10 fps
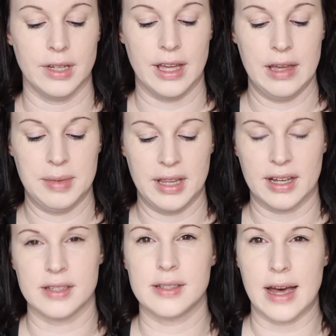came in like
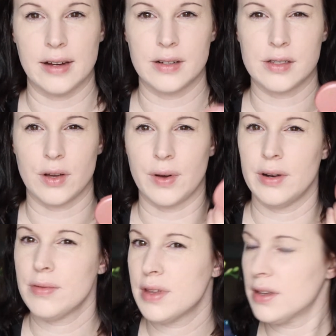a set, so
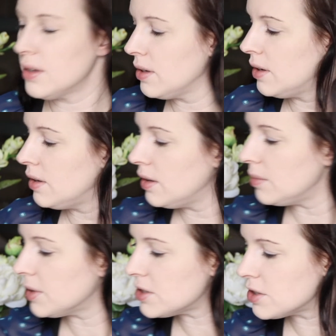I'm
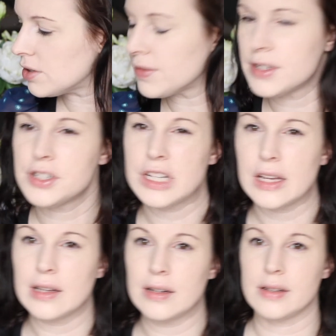not sure if this
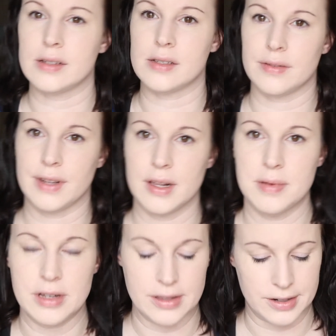shade is available
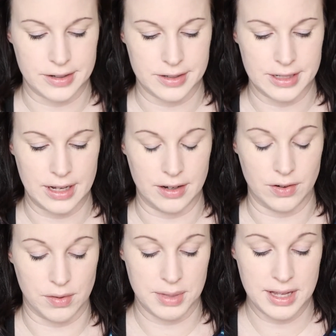on their site
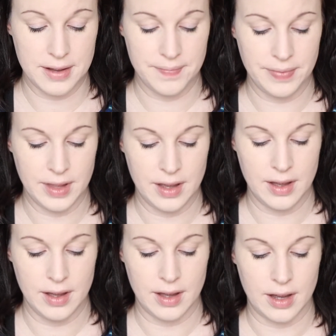normally.
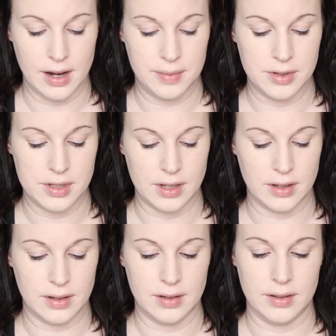And I'm
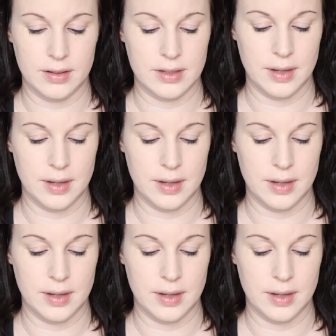using a